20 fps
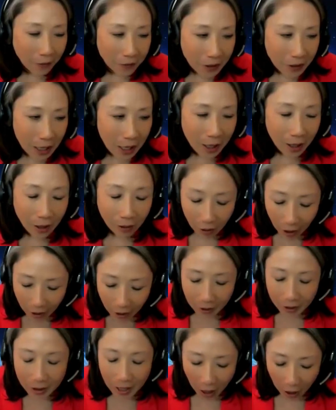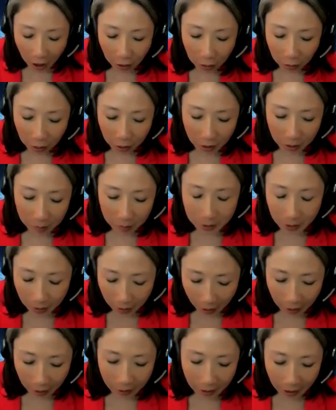FDA, a lot of the algorithms
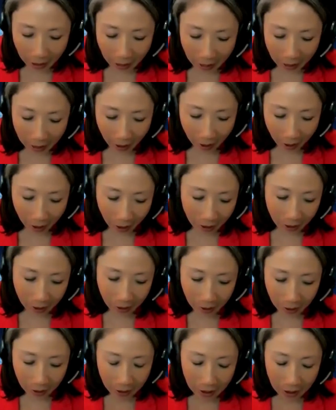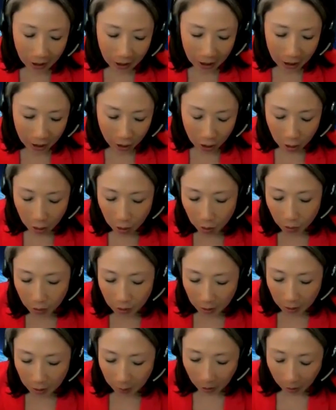and a lot of the AI is
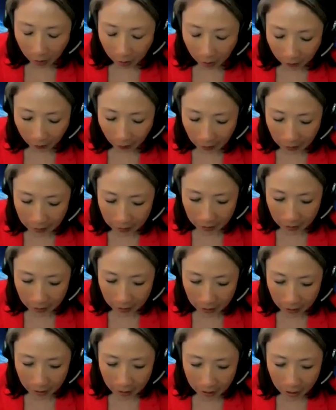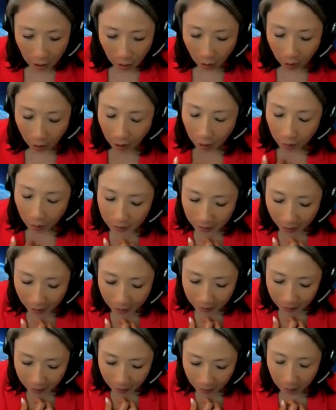used in medical devices. I always
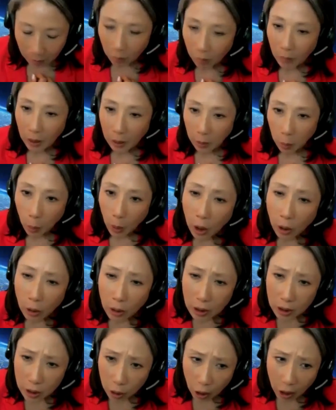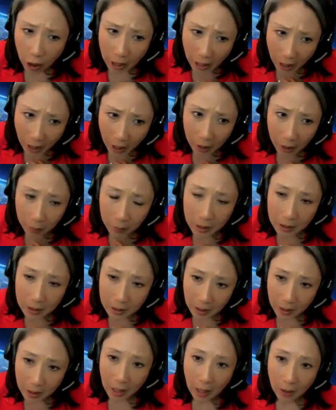ask them, like, where is your AI when
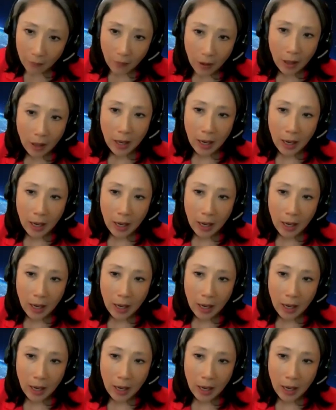they say they have